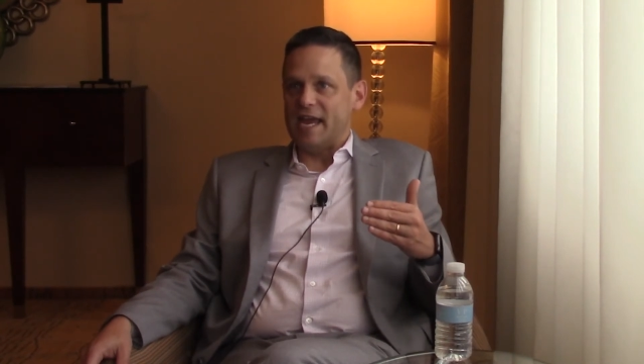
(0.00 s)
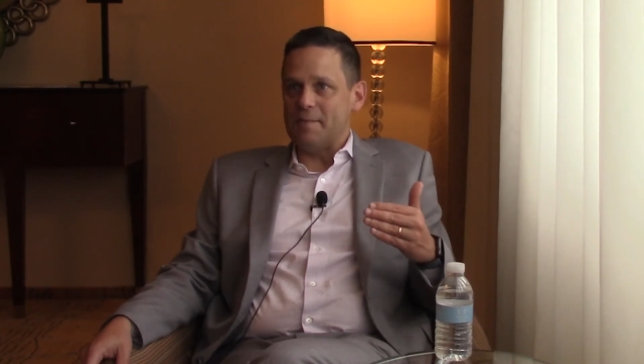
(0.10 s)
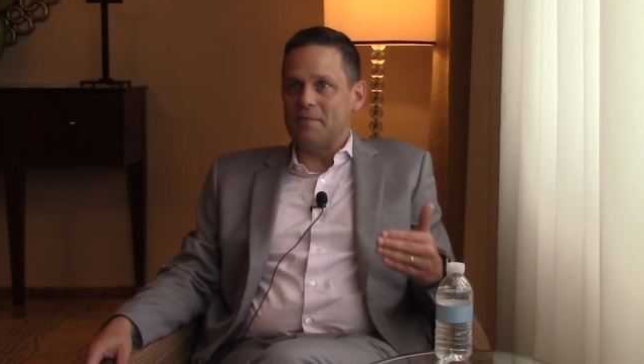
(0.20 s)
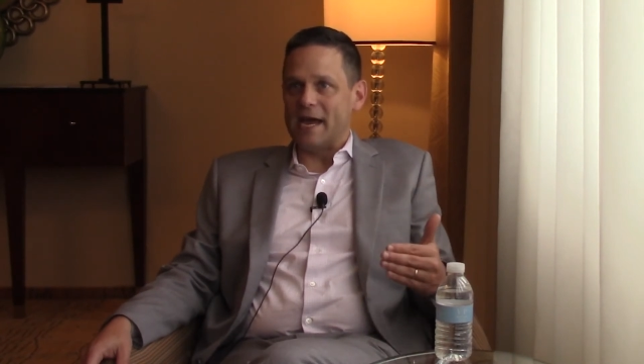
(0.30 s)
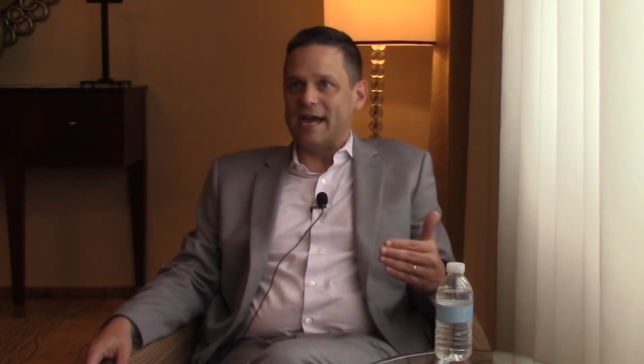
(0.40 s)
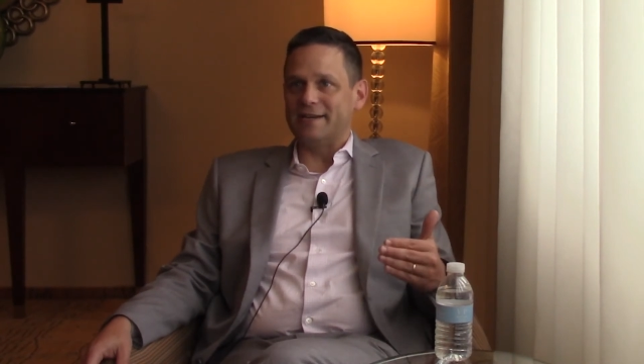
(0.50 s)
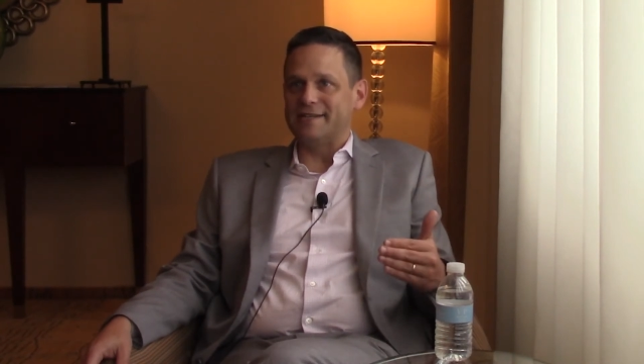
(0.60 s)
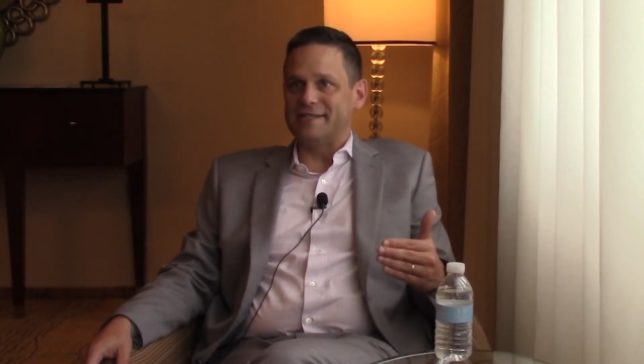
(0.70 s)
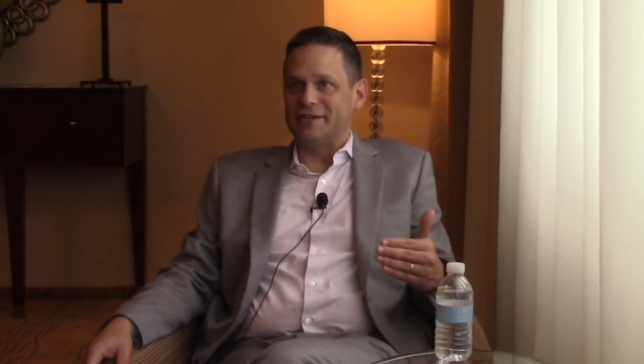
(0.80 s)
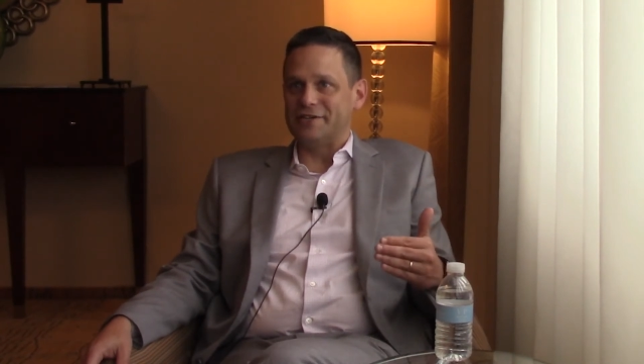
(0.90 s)
impact
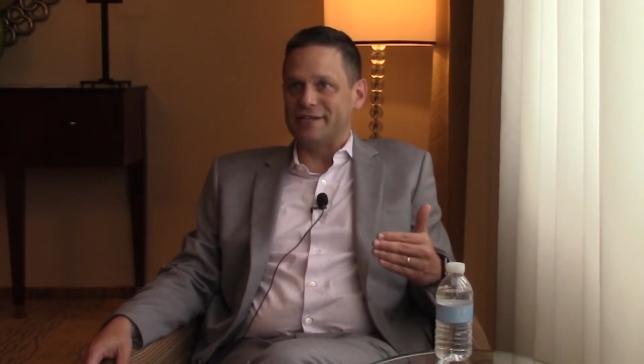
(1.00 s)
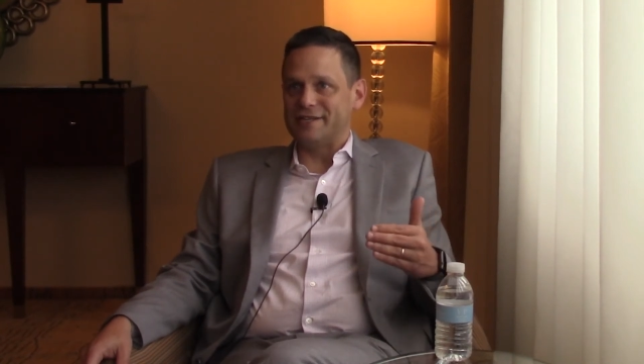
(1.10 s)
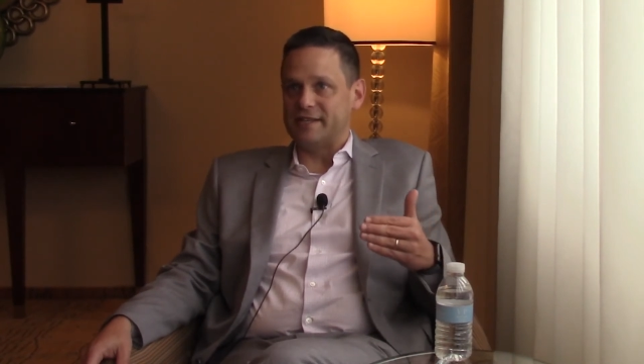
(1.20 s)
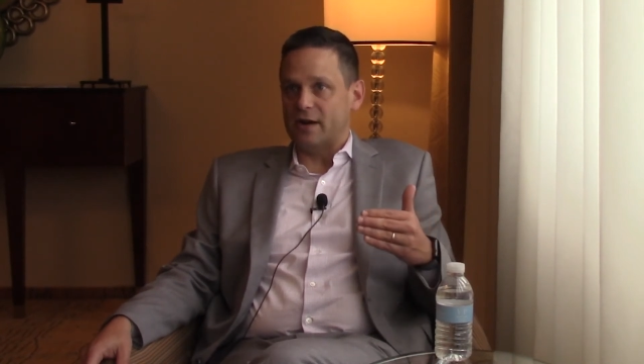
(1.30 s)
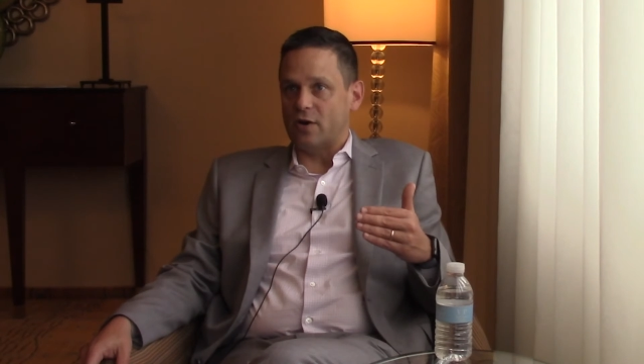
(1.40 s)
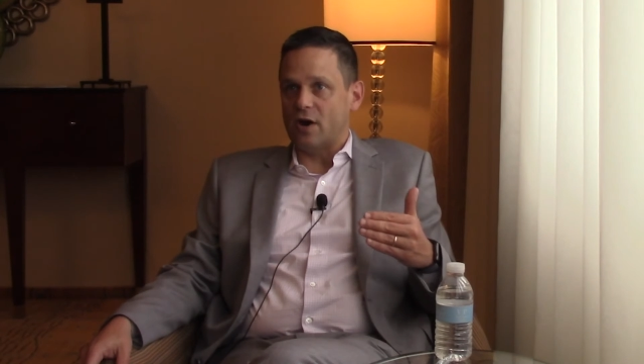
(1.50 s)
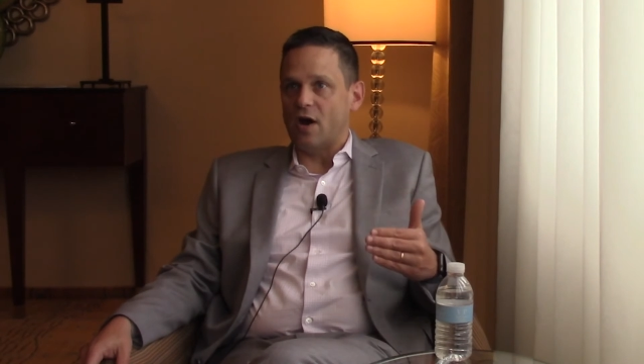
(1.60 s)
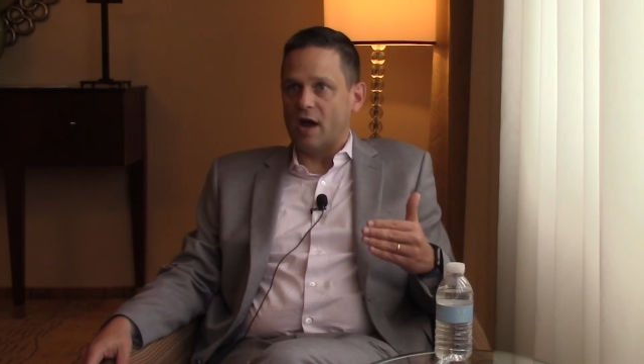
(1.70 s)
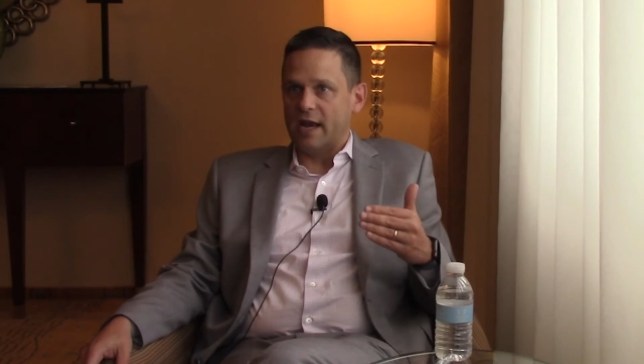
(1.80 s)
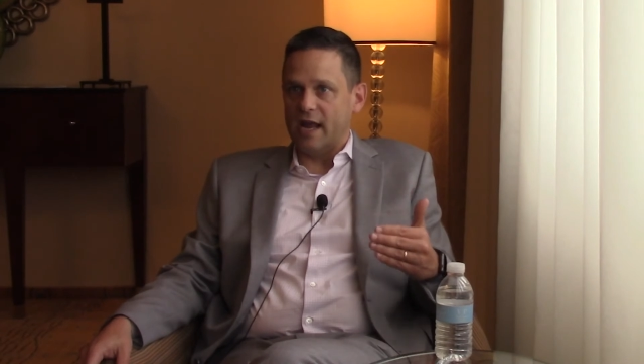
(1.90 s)
decisions that are
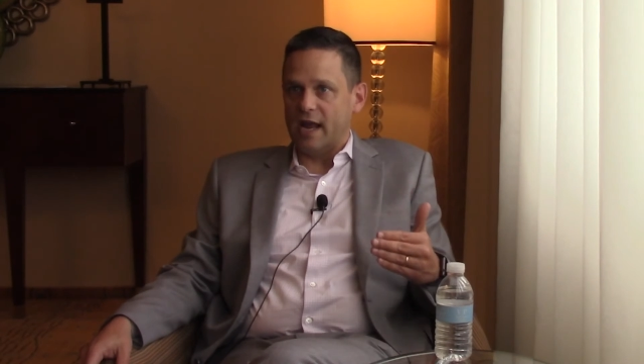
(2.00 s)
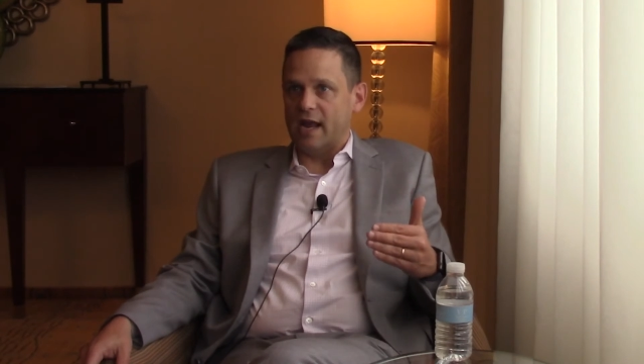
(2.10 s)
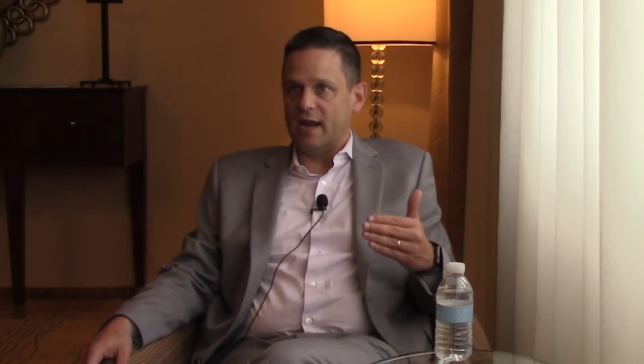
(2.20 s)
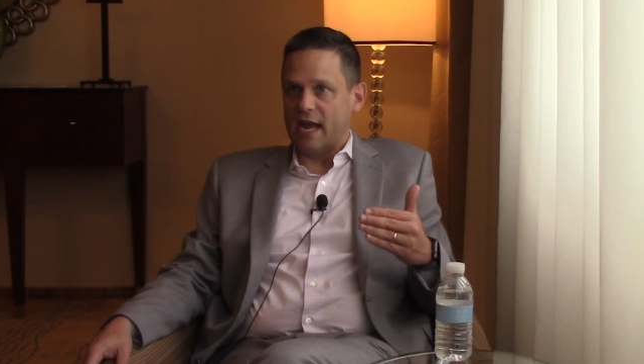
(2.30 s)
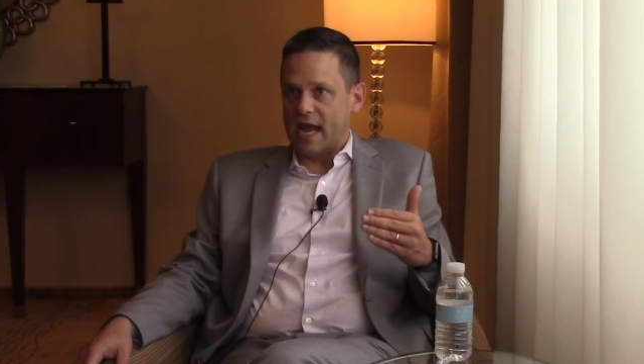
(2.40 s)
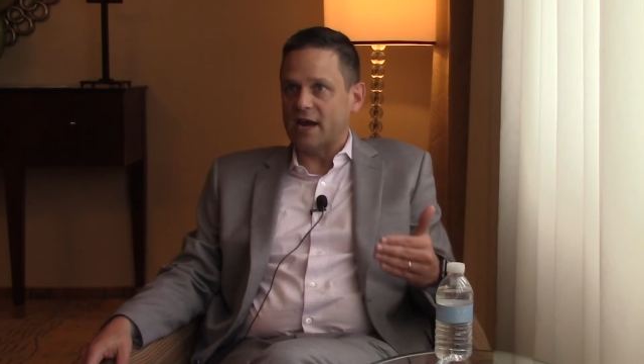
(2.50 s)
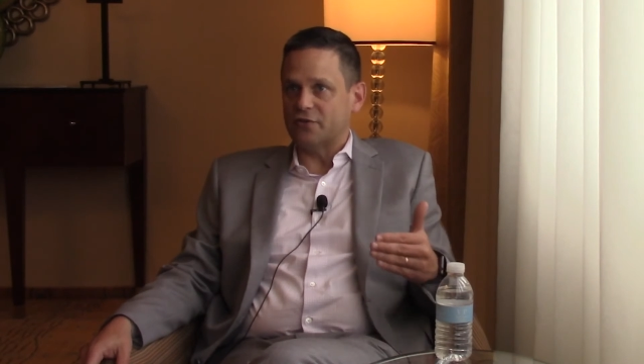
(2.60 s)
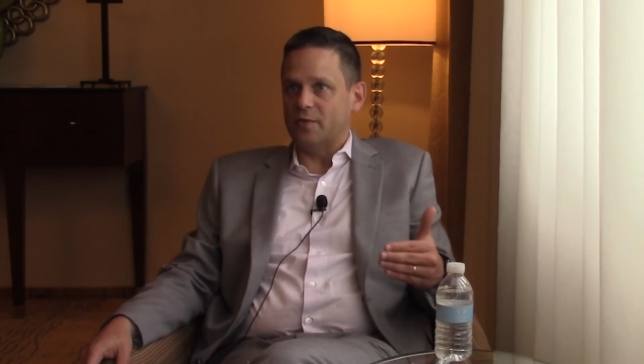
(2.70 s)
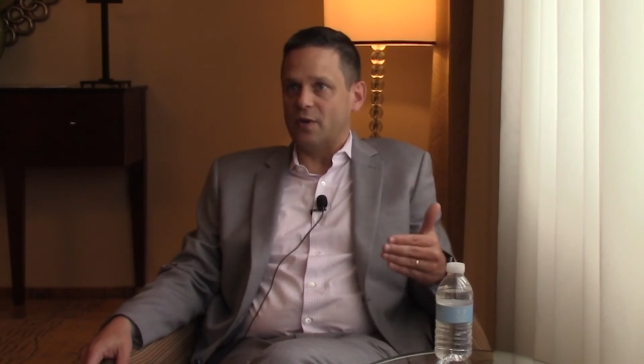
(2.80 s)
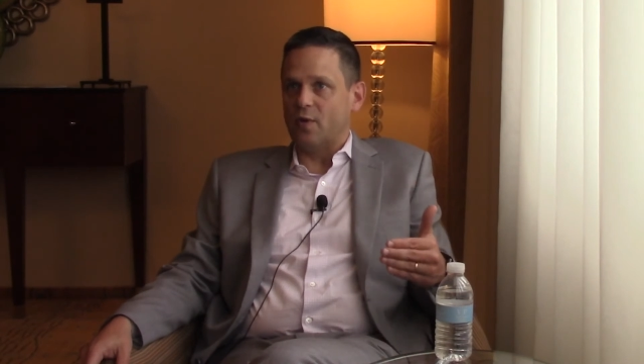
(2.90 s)
on an
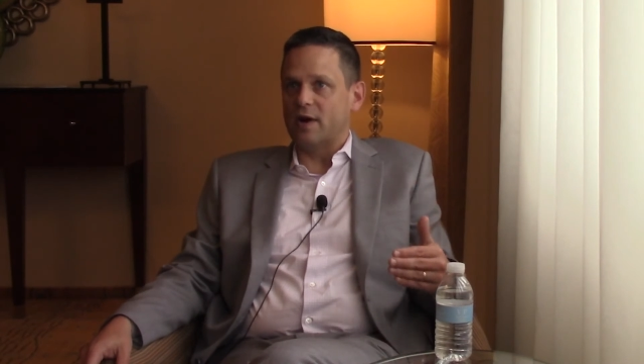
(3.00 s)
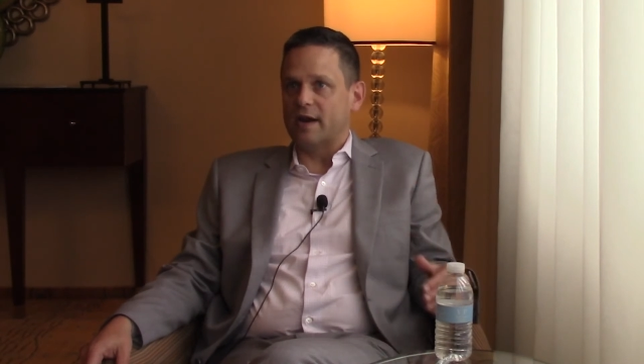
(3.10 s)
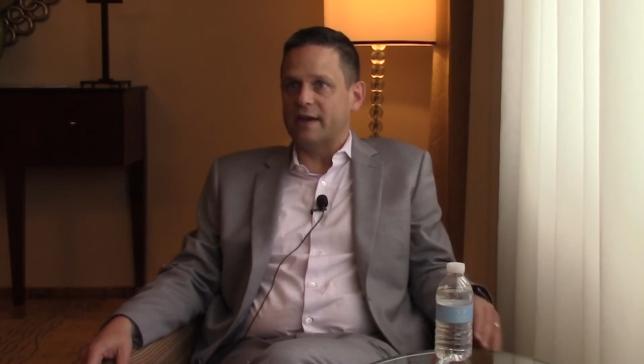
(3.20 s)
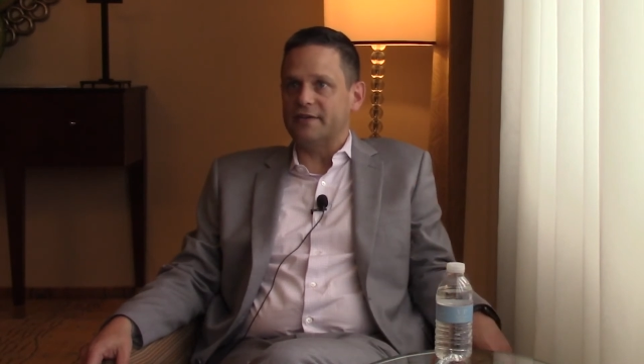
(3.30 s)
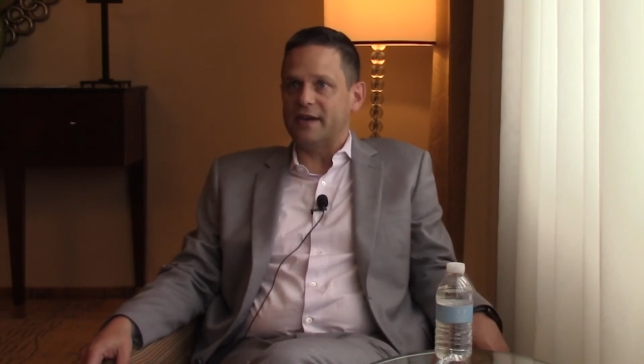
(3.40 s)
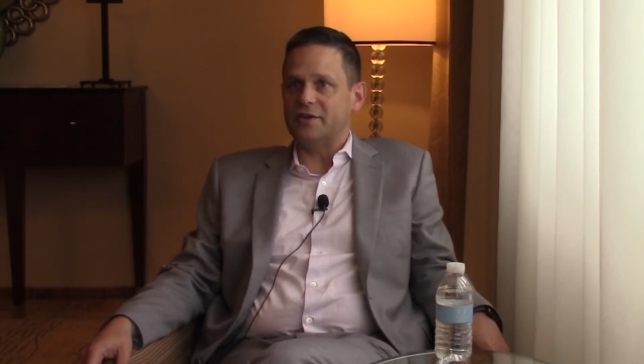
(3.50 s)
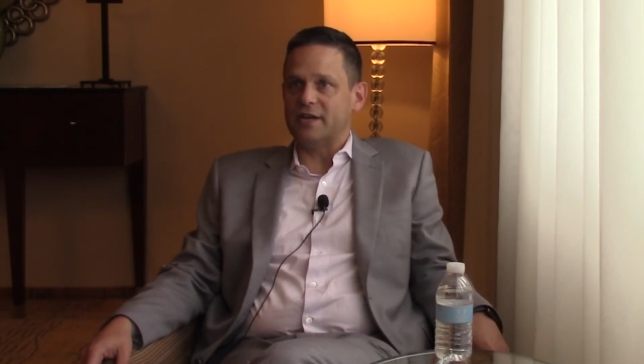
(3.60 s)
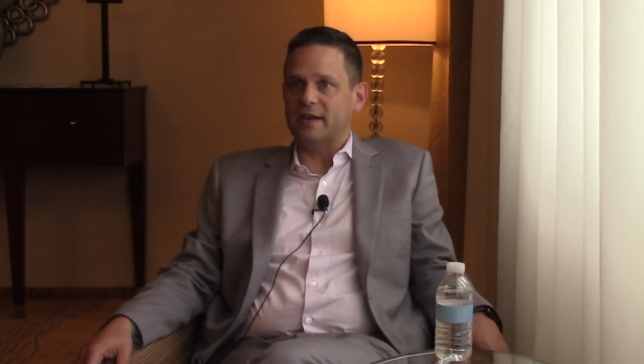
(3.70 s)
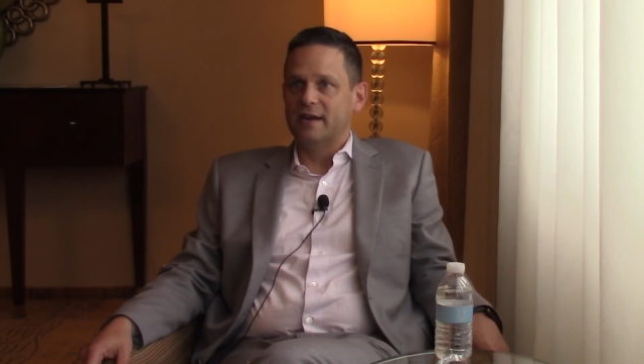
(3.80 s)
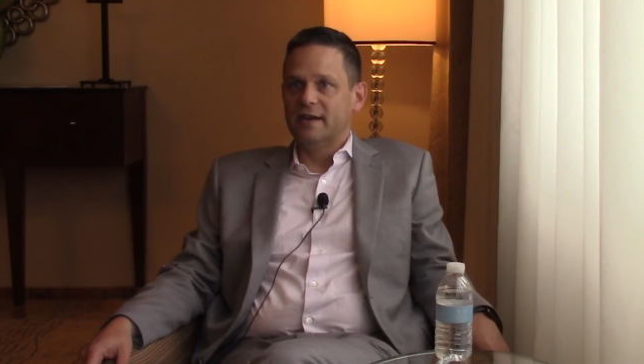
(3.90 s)
actual organization.